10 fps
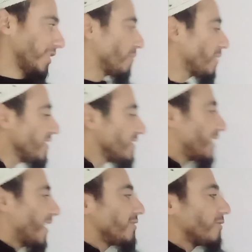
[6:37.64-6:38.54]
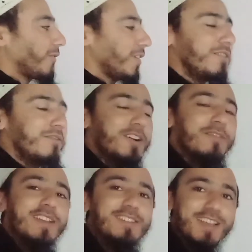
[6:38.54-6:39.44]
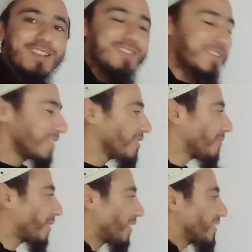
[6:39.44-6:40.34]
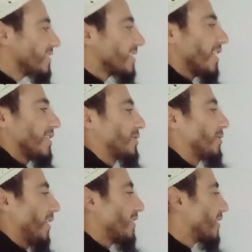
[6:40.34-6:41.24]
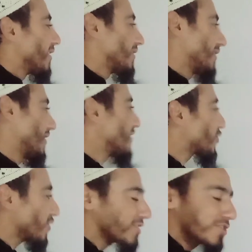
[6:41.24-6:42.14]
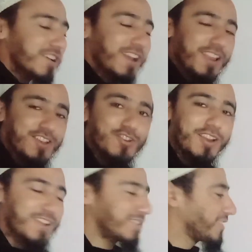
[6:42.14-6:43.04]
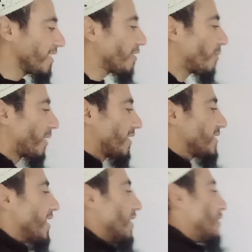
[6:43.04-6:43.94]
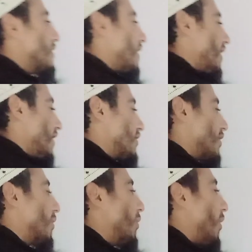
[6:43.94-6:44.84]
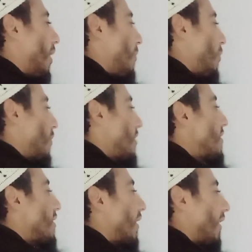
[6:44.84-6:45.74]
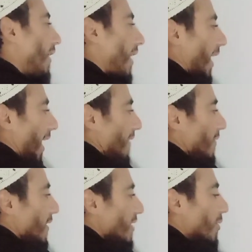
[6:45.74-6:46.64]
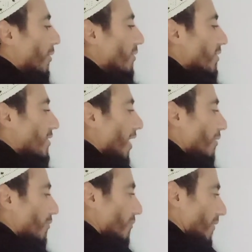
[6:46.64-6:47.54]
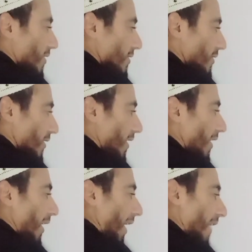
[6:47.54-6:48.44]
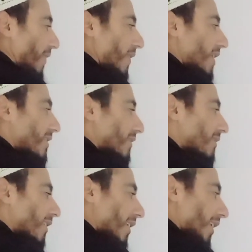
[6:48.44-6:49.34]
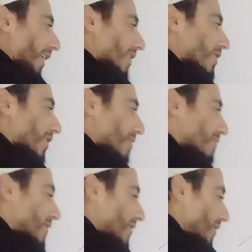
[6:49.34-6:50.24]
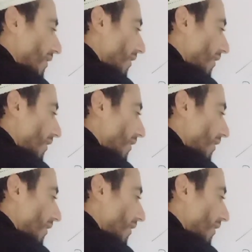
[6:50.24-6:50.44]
It means that whenever we say C commands, so in the structural relation in C commands, the relation go upward and then go downwards, and then it comes